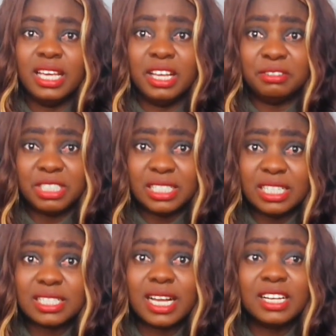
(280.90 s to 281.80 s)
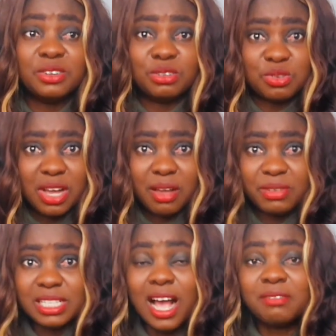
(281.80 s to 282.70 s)
if she decides not to
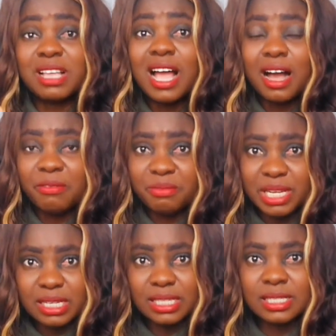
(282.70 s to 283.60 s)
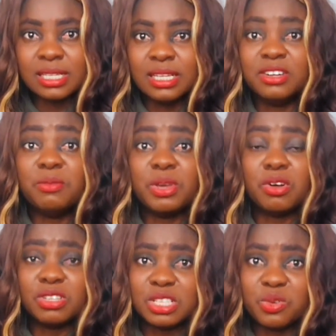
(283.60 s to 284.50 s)
have it after I have made it, there will be
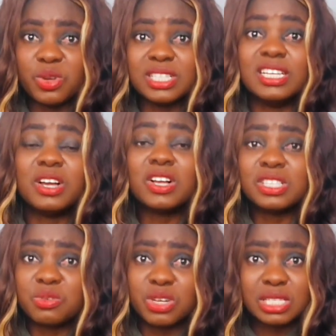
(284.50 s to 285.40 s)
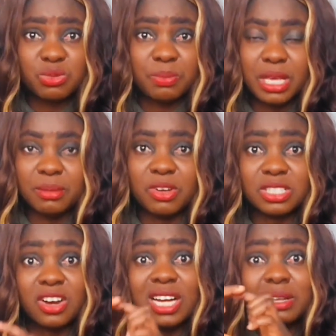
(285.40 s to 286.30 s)
consequences. And the consequence will be,
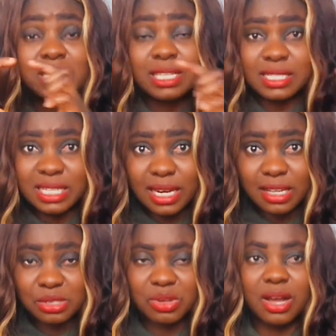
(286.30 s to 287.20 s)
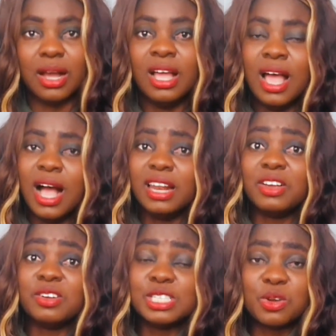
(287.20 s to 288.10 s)
because I already stated clear to her, and the
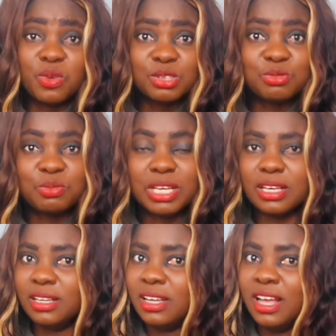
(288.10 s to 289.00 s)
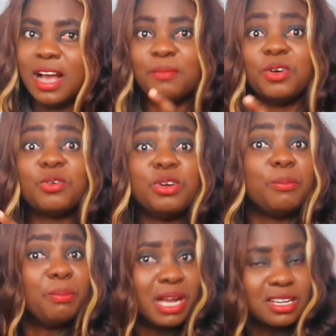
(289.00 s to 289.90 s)
consequence will be, I'm not
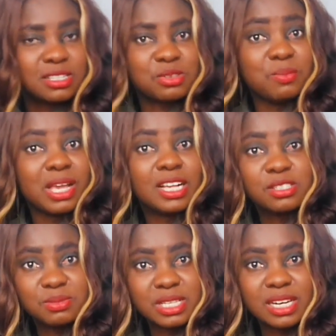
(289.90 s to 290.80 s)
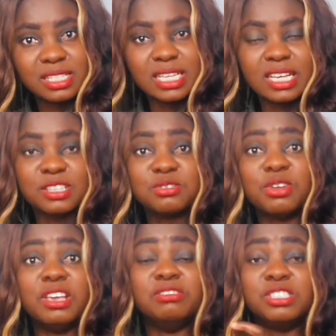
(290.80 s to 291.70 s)
going back to make her something else again.
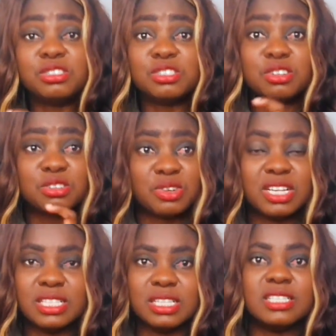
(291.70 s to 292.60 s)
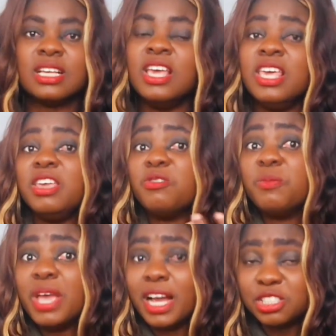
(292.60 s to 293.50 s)
So if she chooses not to eat it, it
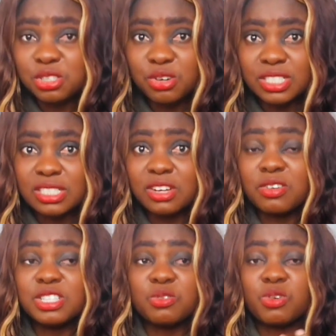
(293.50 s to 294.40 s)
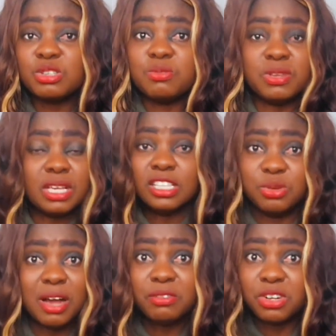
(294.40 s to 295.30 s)
will be her choice. The consequence will be she'll
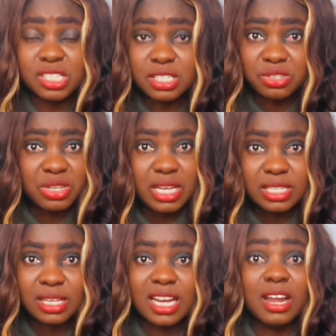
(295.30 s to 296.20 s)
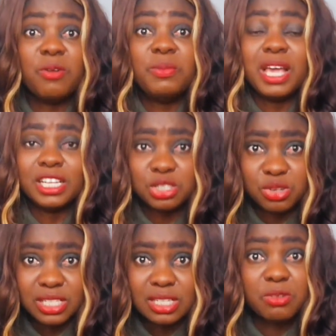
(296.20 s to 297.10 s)
have nothing to eat, and that will be her
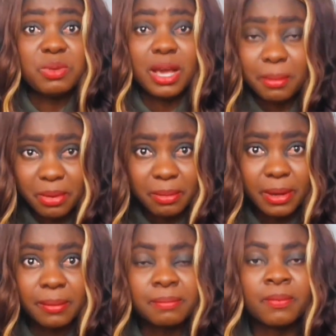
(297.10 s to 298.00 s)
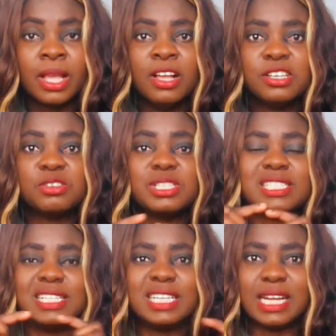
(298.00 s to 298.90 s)
choice. That will be her problem. So
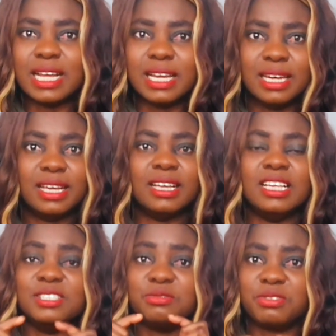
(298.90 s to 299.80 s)
stating it clear is